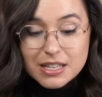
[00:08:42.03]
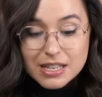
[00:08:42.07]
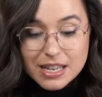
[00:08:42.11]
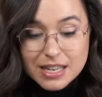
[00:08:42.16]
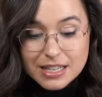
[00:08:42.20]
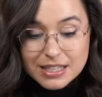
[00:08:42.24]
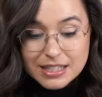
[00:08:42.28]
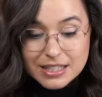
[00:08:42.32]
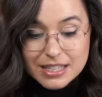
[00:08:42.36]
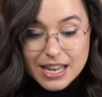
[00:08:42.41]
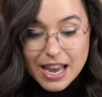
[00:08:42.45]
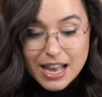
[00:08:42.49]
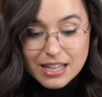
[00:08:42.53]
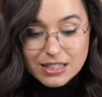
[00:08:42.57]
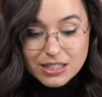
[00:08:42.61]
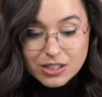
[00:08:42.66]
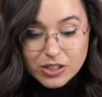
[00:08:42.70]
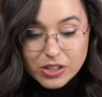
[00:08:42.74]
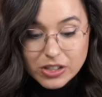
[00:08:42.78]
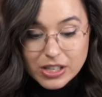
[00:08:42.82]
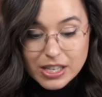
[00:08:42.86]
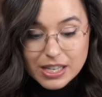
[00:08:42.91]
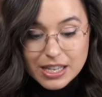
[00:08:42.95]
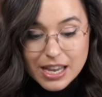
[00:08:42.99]
His dad's
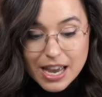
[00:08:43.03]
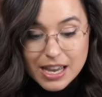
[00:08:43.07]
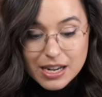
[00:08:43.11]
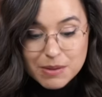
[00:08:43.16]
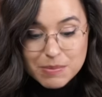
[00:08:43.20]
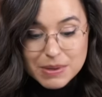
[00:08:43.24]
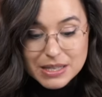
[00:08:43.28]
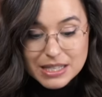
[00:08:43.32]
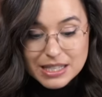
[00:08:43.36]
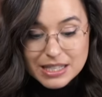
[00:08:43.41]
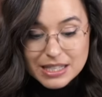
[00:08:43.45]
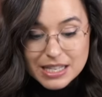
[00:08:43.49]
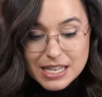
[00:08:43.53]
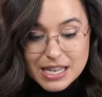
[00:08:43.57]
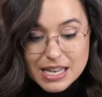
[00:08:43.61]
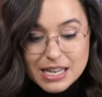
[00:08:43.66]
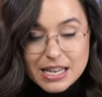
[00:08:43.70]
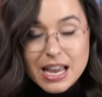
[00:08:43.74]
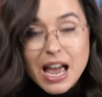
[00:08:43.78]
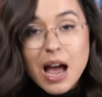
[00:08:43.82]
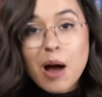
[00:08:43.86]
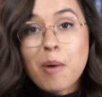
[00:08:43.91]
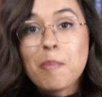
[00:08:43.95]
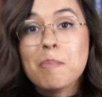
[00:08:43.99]
looking at him and seeing
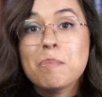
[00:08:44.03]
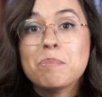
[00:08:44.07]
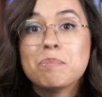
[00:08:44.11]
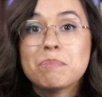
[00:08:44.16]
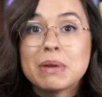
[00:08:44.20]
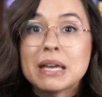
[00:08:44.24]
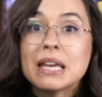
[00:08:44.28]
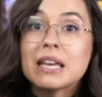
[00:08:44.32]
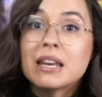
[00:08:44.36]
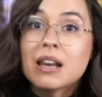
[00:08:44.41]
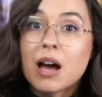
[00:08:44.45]
how beat